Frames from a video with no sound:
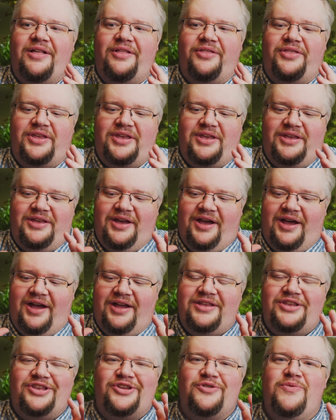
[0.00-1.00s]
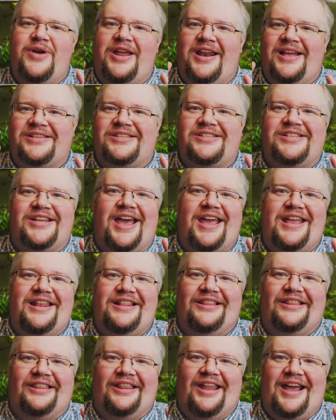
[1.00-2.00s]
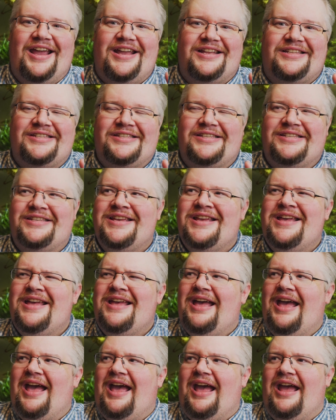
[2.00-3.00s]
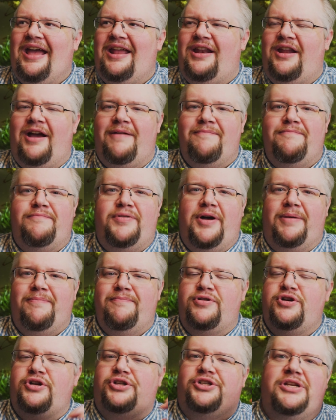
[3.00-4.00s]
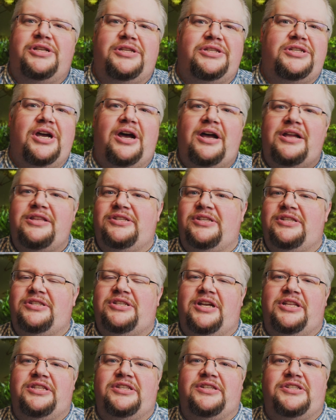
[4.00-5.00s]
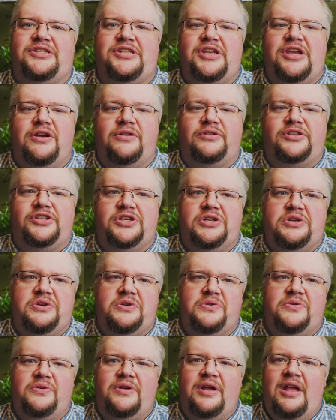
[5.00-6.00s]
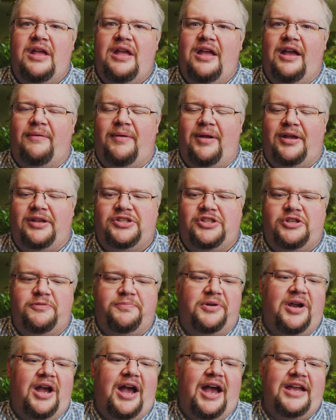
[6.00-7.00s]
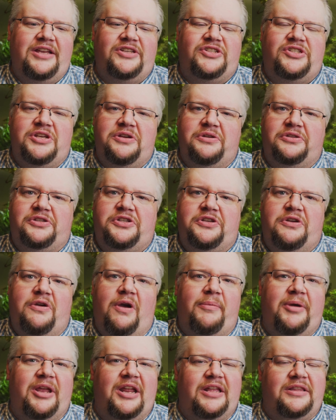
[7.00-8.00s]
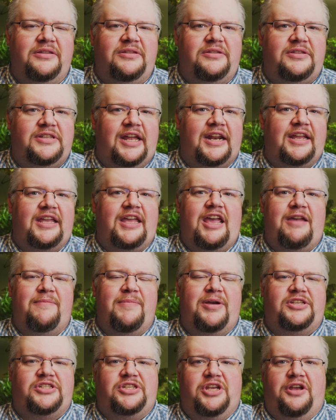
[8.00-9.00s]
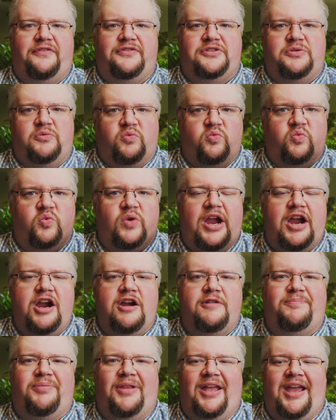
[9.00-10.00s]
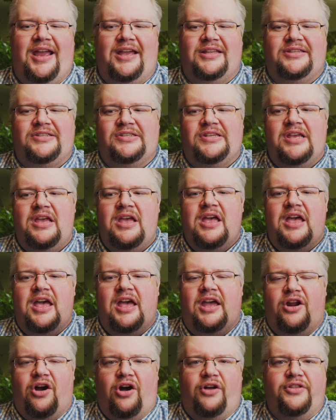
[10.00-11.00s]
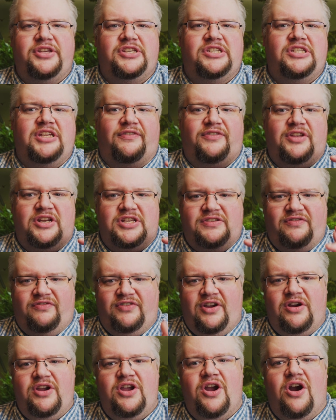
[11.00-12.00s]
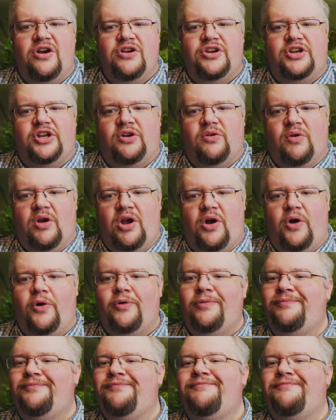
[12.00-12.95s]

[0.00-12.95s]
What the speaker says: the UNS Titan lights, and I'm pushing tons and tons of CO2, super high CO2. I'm going to dedicate myself to rare plants and all this stuff that is very hard to grow.